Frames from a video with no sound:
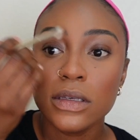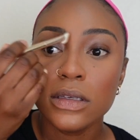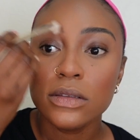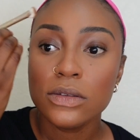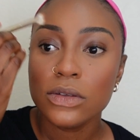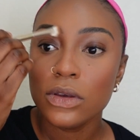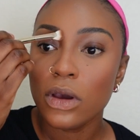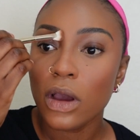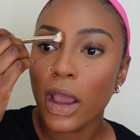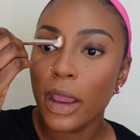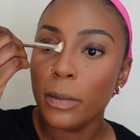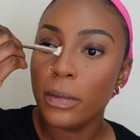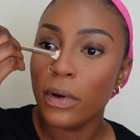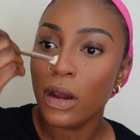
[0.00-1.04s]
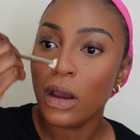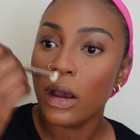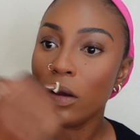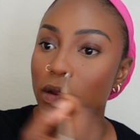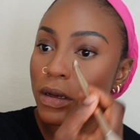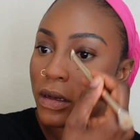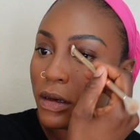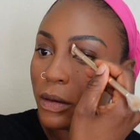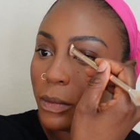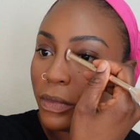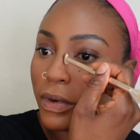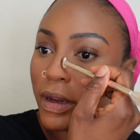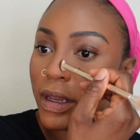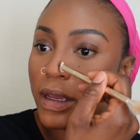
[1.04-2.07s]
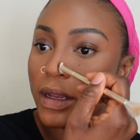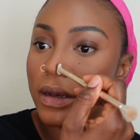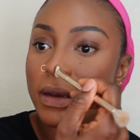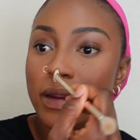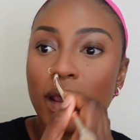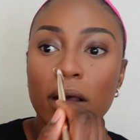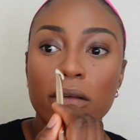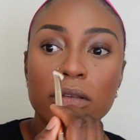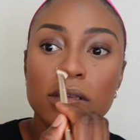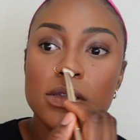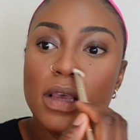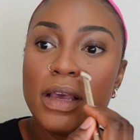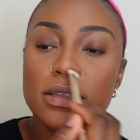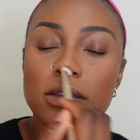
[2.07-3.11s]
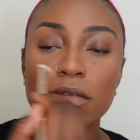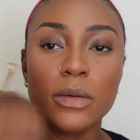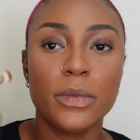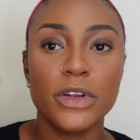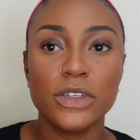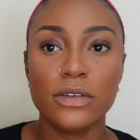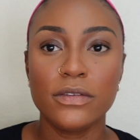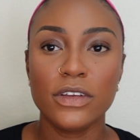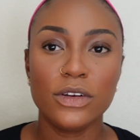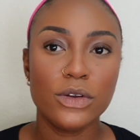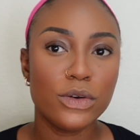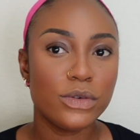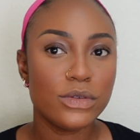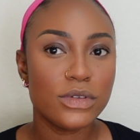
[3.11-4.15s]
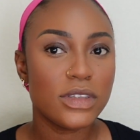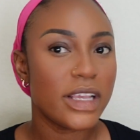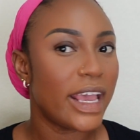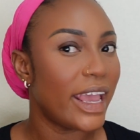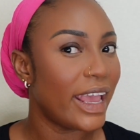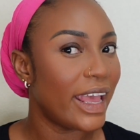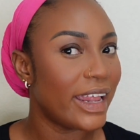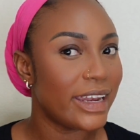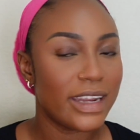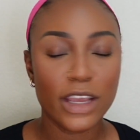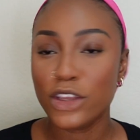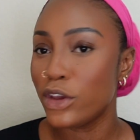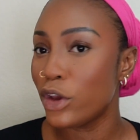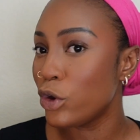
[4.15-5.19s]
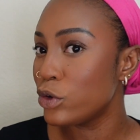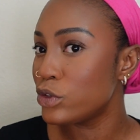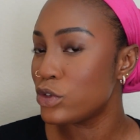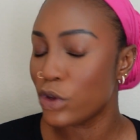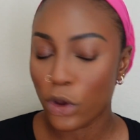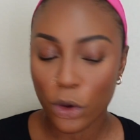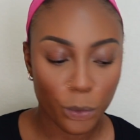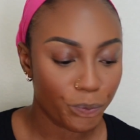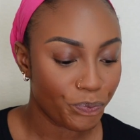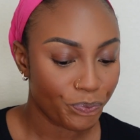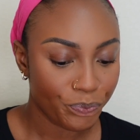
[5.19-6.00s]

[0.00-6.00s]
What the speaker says: and then bring it down the sides of the bridge of the nose, and you're good to go.